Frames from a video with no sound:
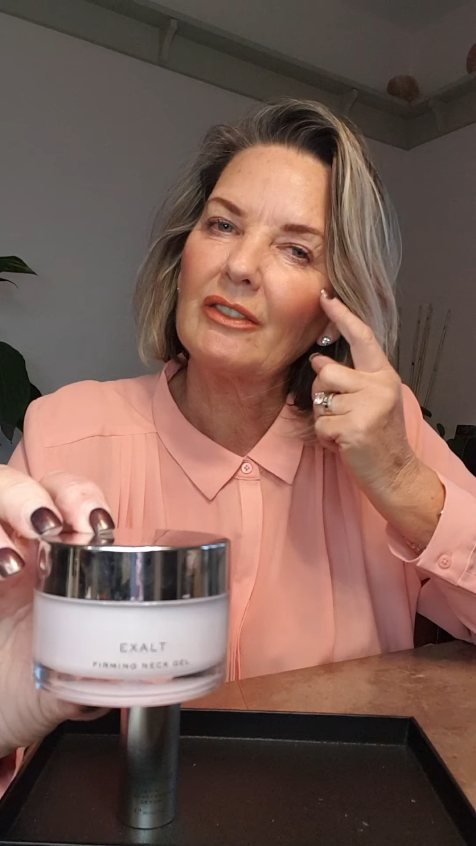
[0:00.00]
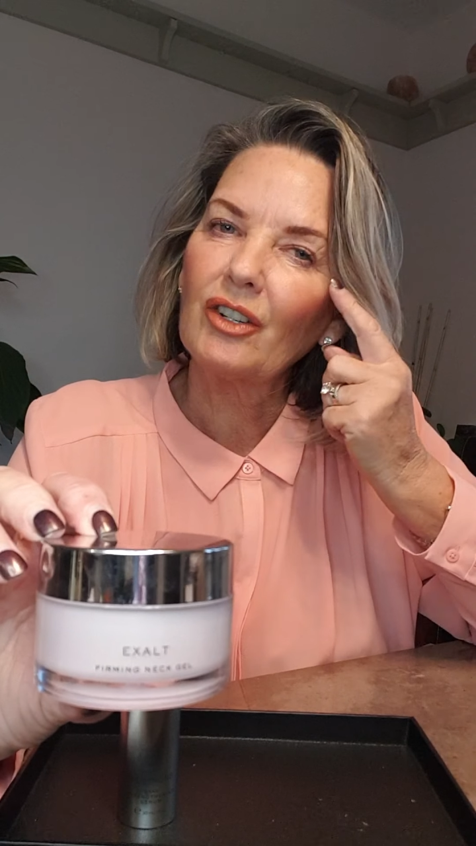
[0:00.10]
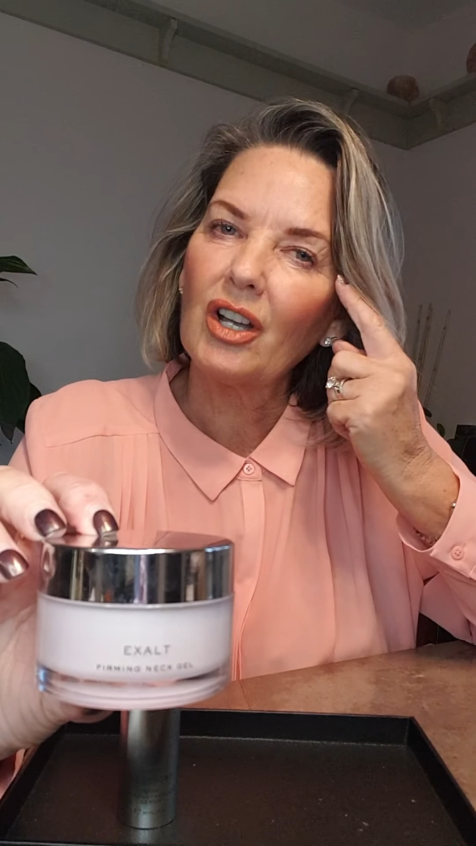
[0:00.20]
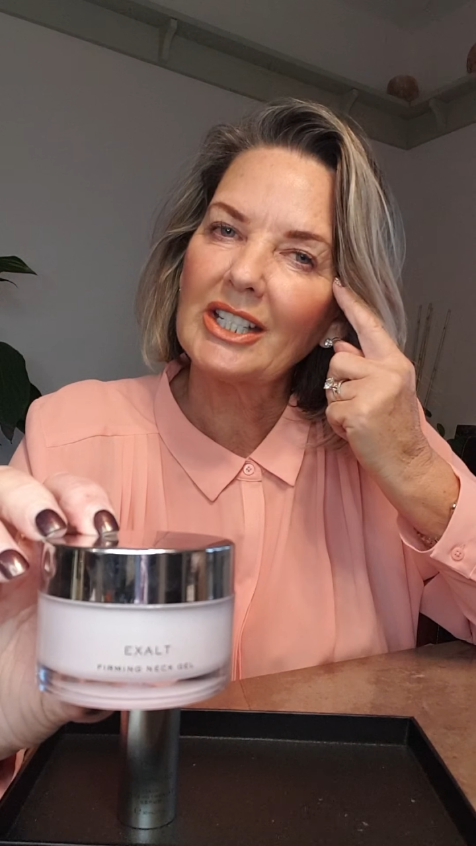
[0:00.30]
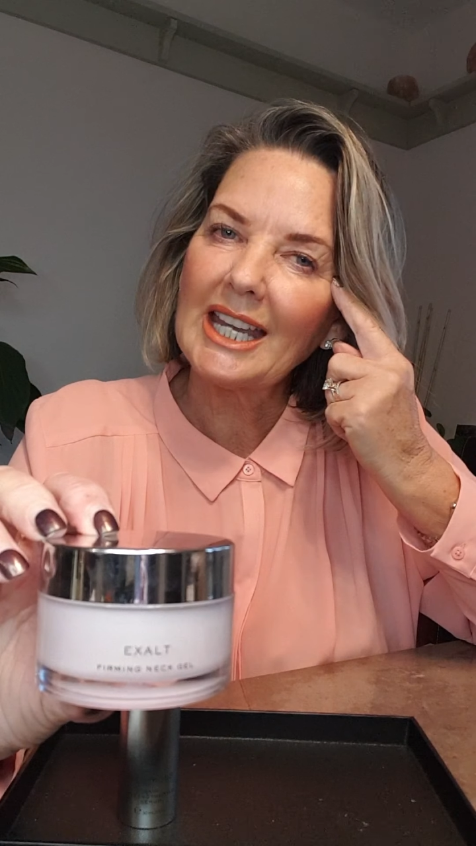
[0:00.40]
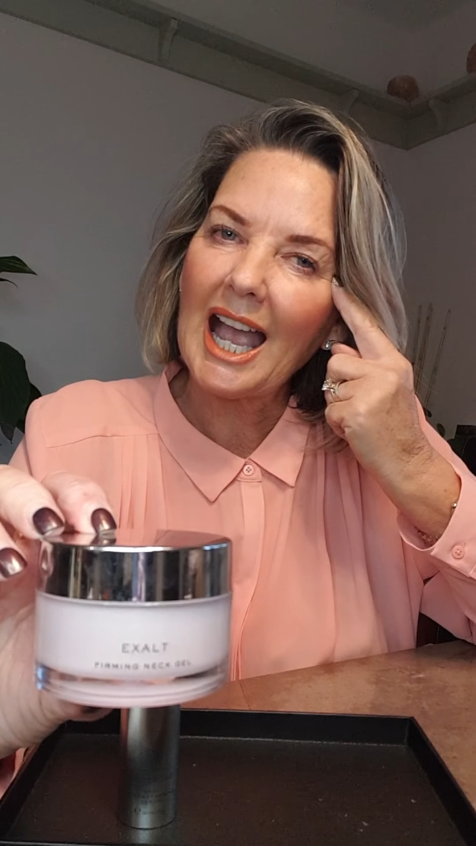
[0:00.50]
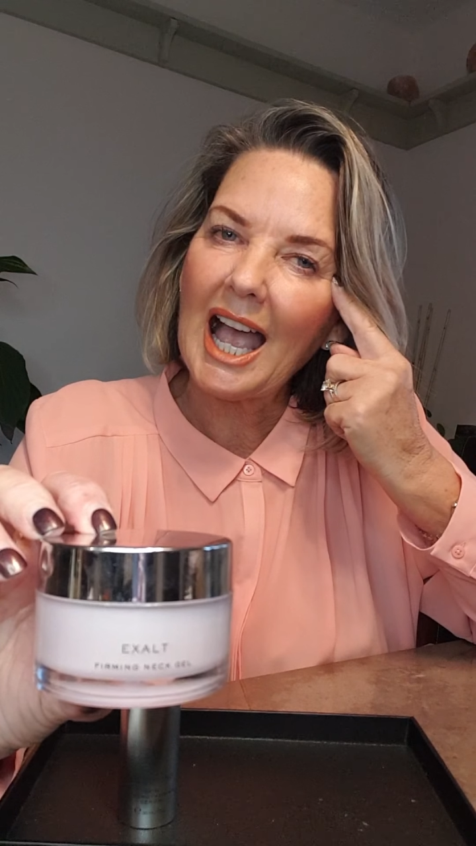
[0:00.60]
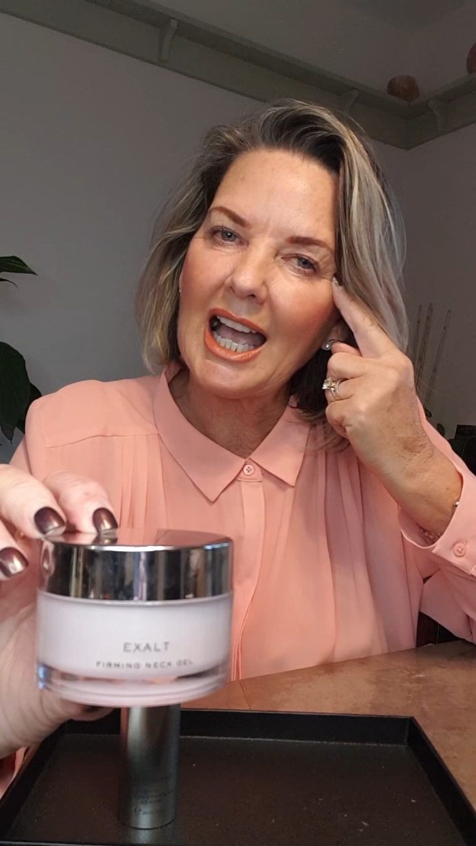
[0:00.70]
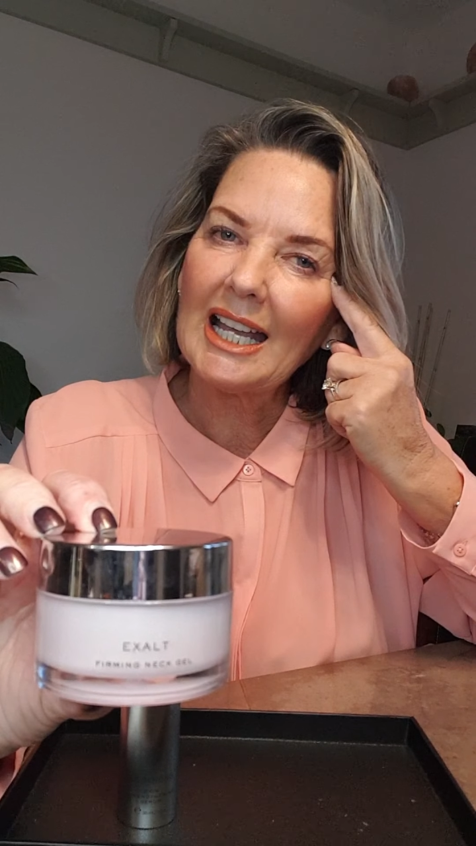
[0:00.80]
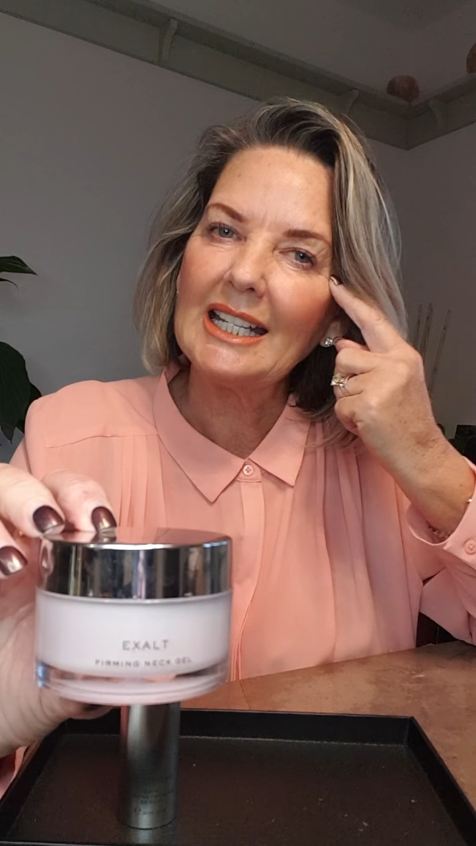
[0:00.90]
of course, are your
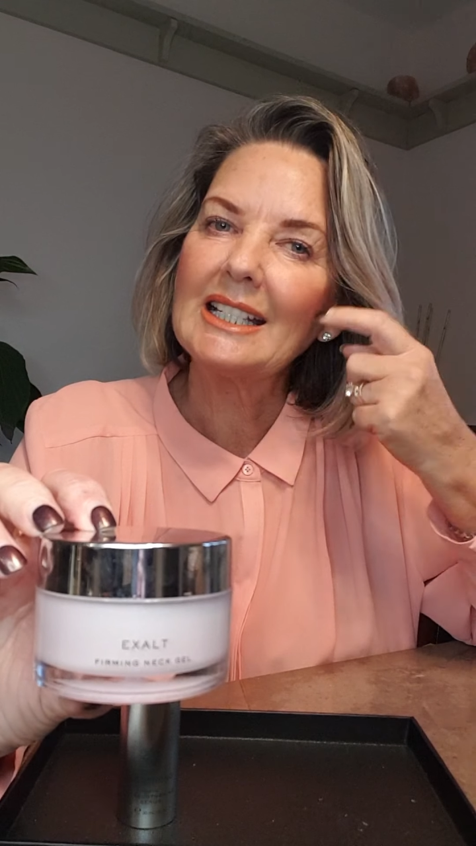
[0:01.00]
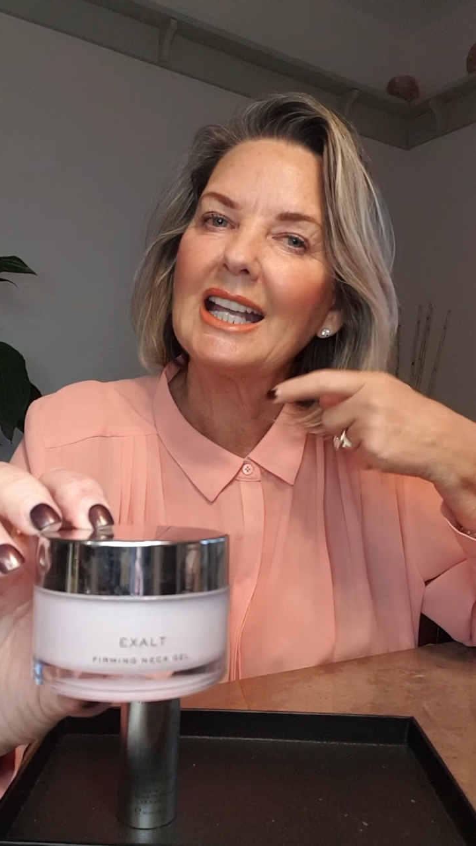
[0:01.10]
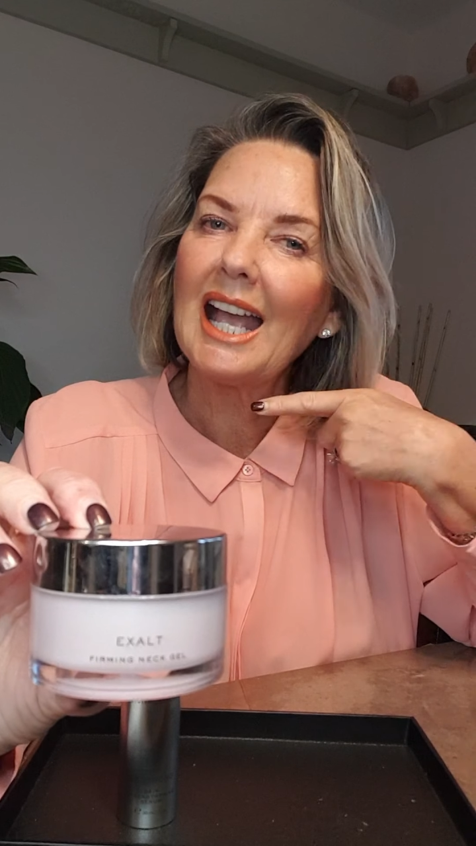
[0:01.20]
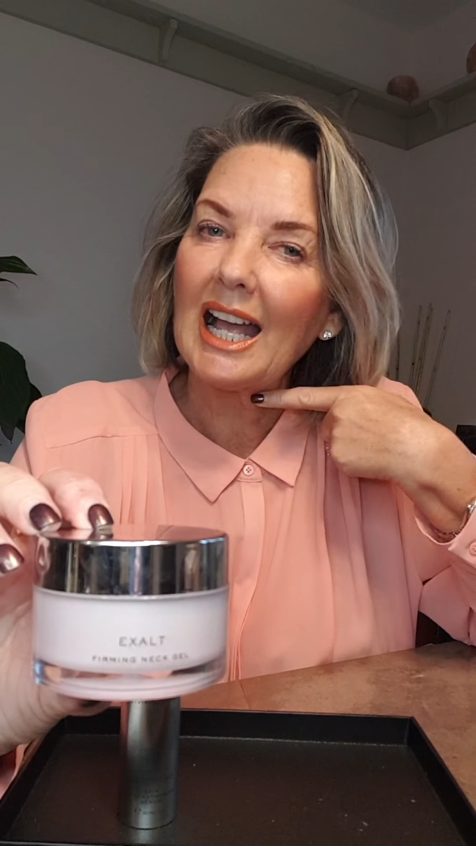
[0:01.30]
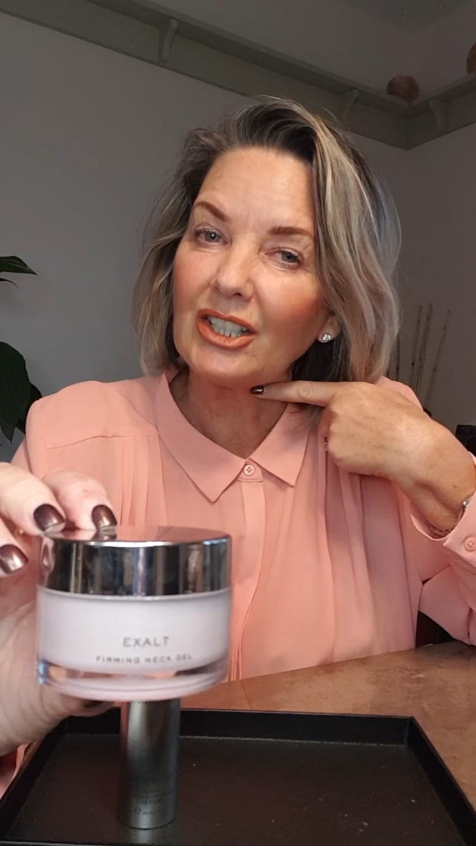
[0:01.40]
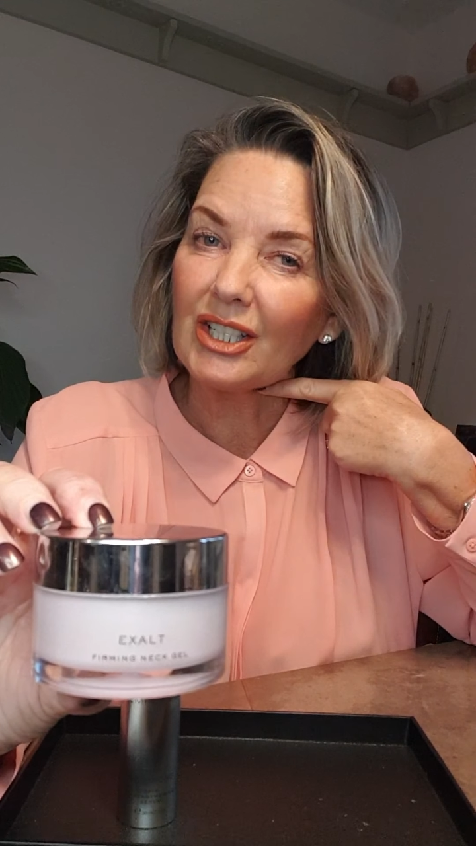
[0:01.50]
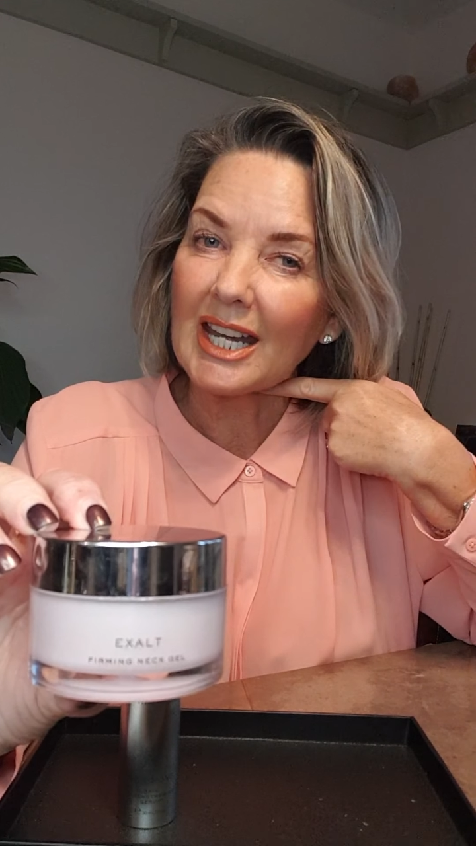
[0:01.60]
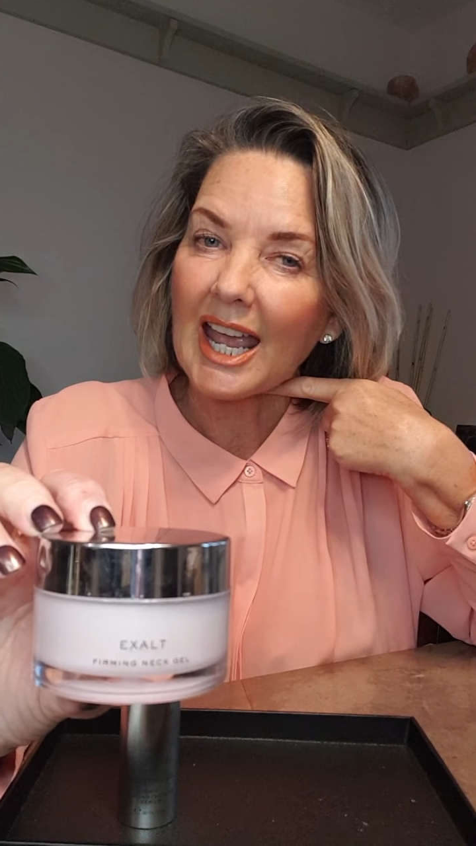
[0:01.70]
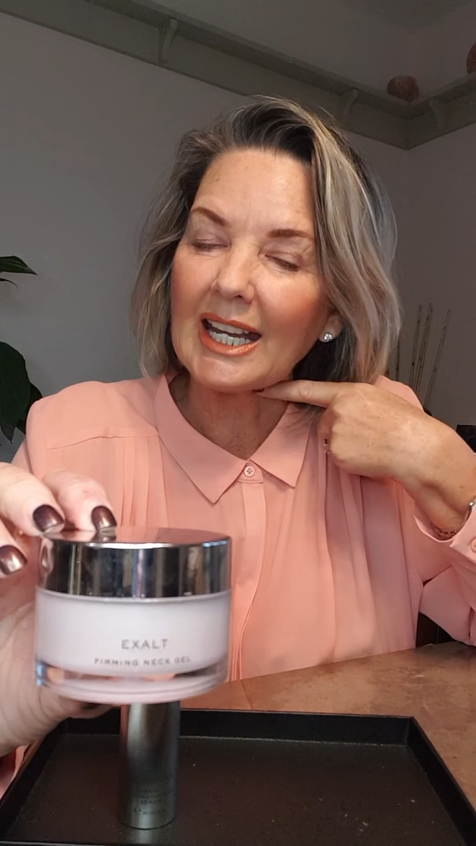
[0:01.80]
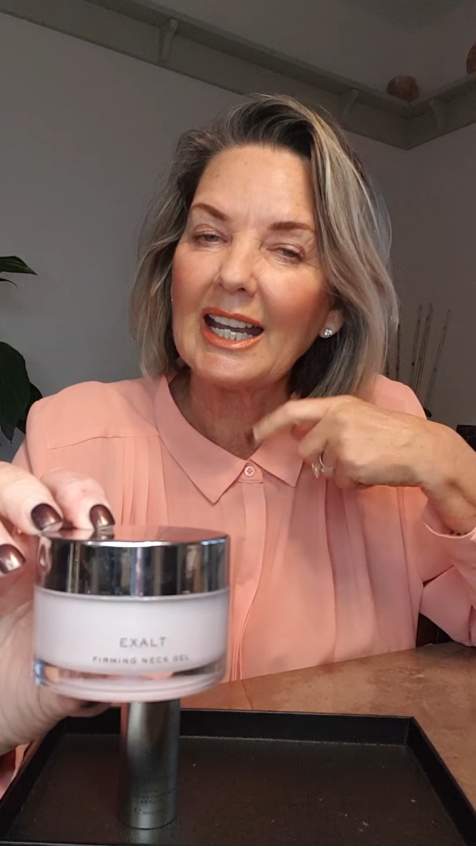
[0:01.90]
eyes and your
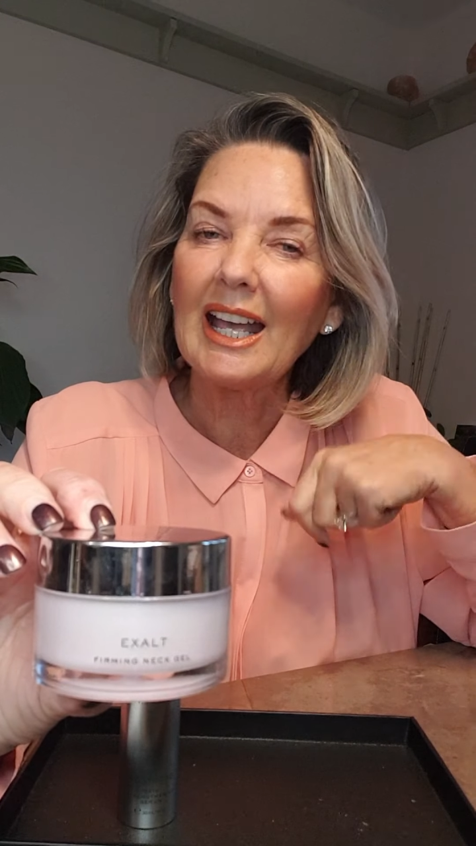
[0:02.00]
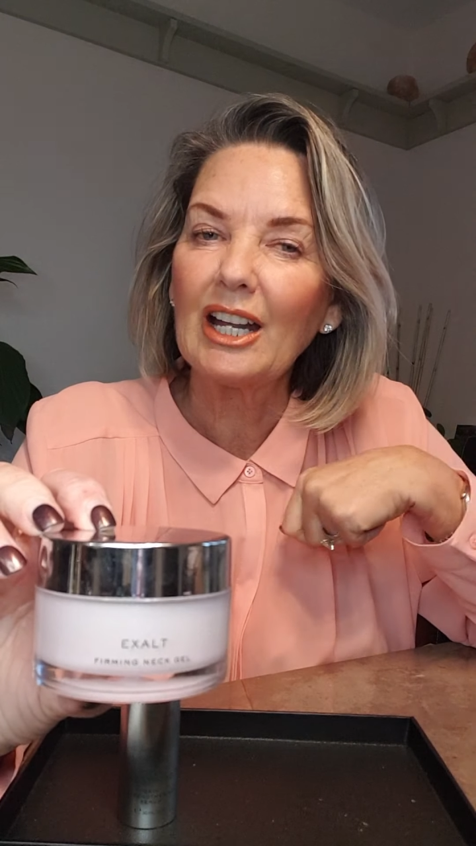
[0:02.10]
neck,